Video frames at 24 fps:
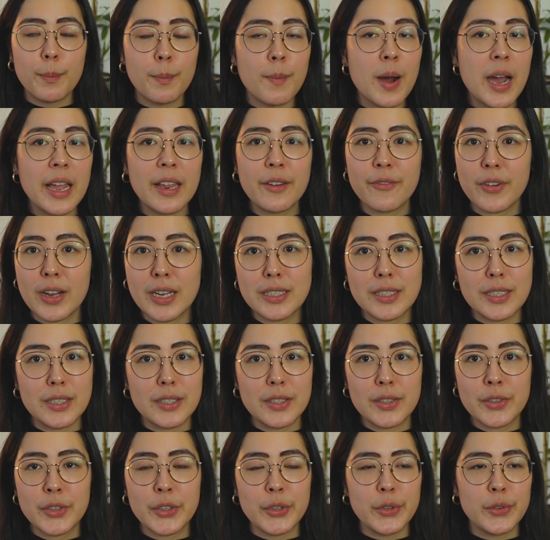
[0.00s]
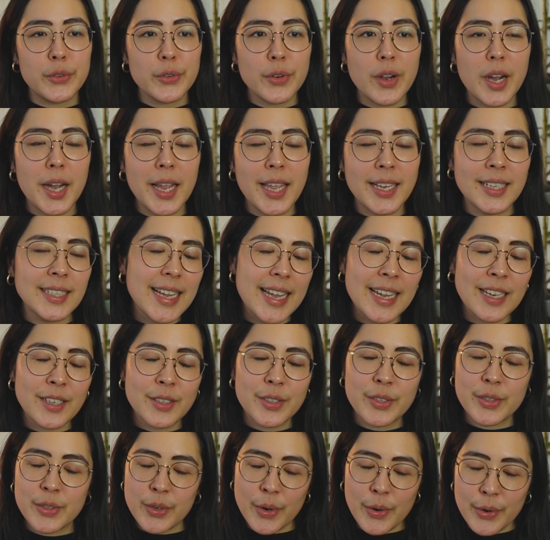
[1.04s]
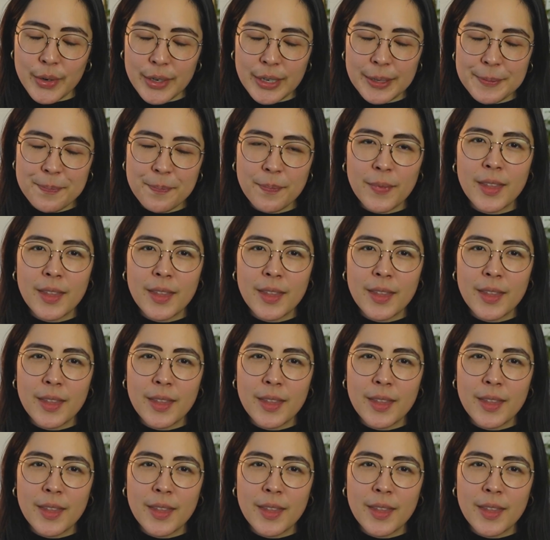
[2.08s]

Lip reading: My advice is to try and take stock.